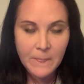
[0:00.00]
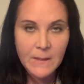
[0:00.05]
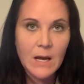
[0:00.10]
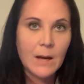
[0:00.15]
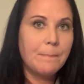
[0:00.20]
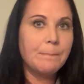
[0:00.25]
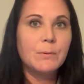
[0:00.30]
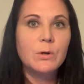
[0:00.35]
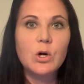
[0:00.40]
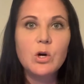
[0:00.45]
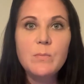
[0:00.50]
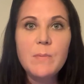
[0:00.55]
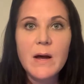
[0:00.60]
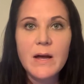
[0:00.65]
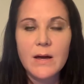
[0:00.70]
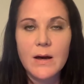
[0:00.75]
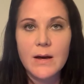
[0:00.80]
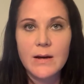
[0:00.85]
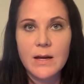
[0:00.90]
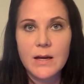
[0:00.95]
A
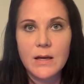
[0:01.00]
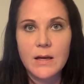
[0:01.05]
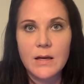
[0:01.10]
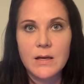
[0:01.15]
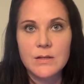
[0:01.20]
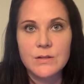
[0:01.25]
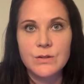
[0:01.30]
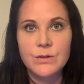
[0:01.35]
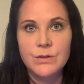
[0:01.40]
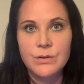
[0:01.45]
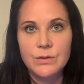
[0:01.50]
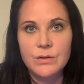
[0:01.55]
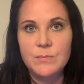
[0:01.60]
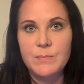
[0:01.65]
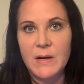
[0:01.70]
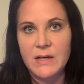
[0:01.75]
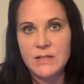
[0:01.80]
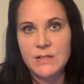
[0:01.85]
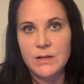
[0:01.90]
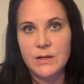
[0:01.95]
probiotic is good
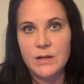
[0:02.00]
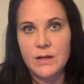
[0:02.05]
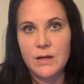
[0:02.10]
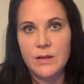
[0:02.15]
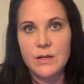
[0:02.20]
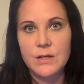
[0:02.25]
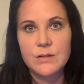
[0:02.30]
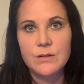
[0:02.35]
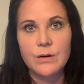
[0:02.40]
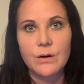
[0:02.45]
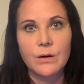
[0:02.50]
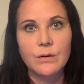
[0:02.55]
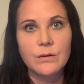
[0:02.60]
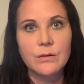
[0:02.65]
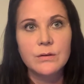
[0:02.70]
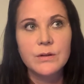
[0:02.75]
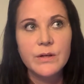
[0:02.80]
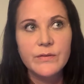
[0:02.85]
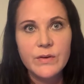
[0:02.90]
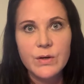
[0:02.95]
bacteria. These are
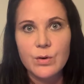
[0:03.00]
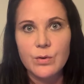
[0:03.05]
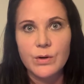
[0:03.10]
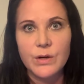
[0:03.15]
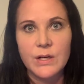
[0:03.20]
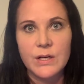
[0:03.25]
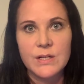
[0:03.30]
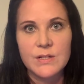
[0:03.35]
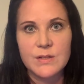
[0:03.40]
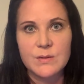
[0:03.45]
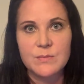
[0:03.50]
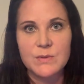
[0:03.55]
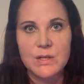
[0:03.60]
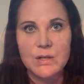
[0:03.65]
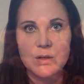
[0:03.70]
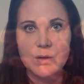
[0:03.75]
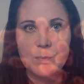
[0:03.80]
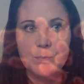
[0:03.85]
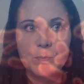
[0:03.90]
living organisms that you're